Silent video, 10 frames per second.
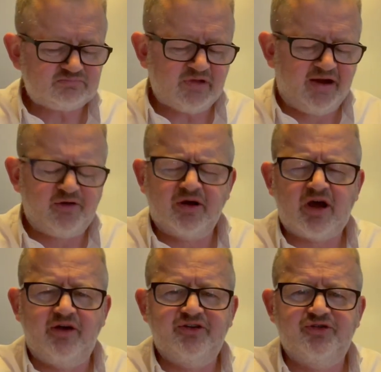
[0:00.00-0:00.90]
I don't want
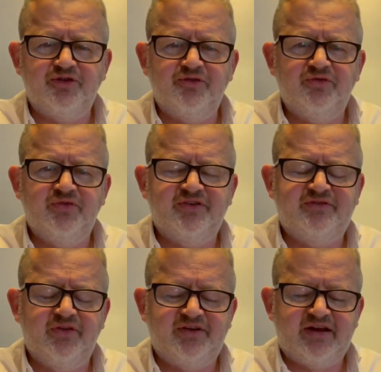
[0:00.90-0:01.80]
to go into
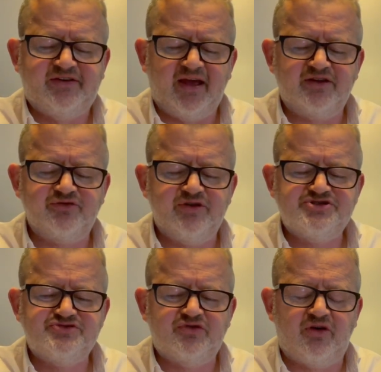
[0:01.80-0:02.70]
the details of
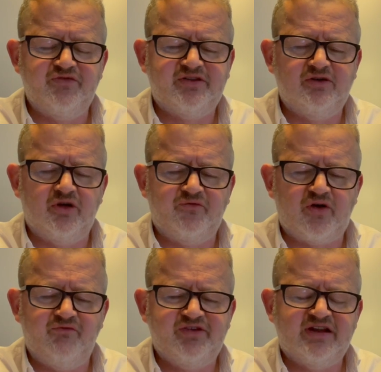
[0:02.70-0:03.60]
region of
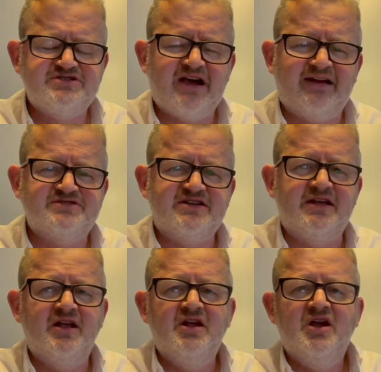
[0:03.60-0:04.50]
confidentiality,
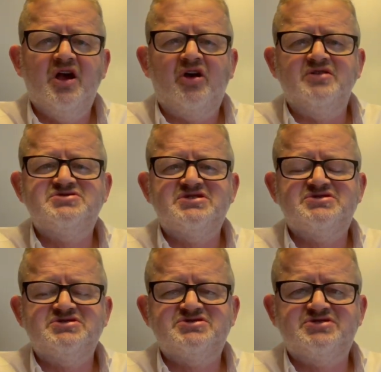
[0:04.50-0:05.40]
because
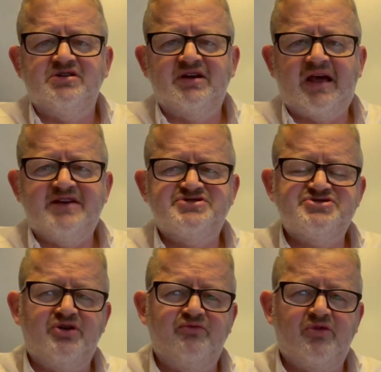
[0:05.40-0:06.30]
this is still a case
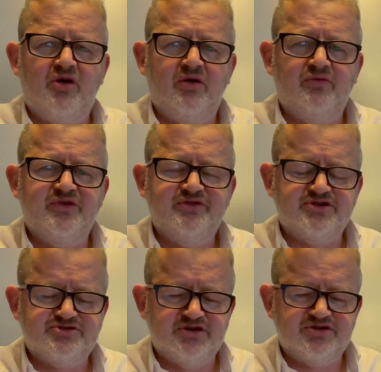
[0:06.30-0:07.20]
that's
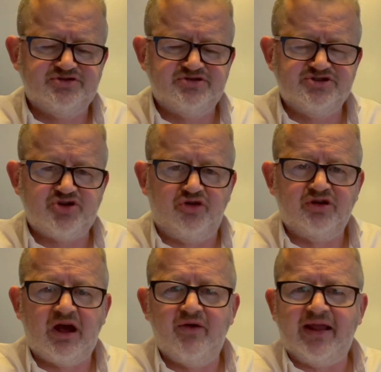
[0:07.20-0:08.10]

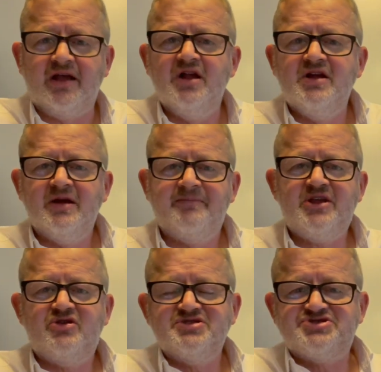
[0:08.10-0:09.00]
ongoing. But
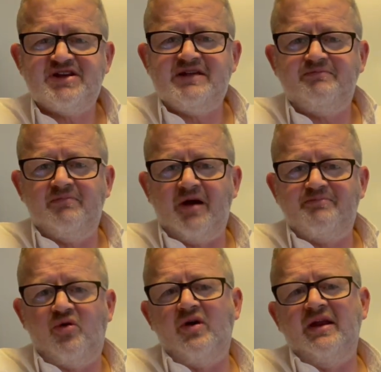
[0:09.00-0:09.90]
you can see my
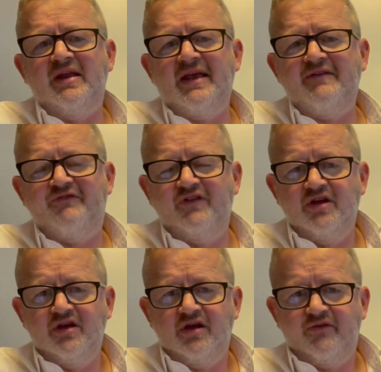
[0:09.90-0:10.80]
point. If
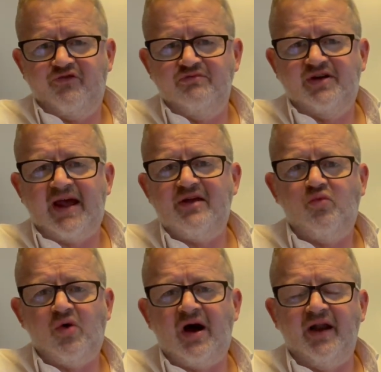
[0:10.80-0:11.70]
from day
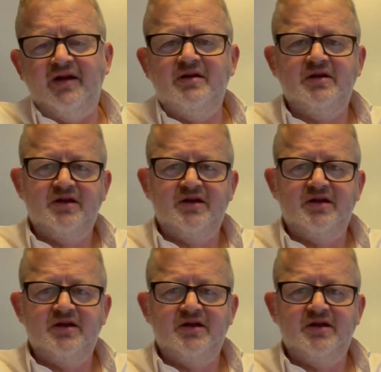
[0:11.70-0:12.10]
one